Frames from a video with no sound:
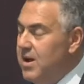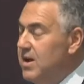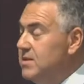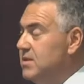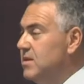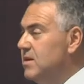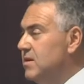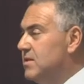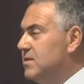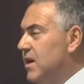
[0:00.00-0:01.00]
under
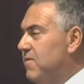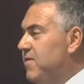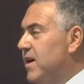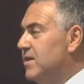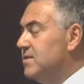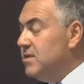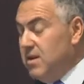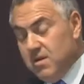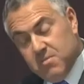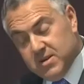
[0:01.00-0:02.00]
the steadfast
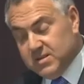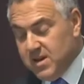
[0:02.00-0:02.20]
and I might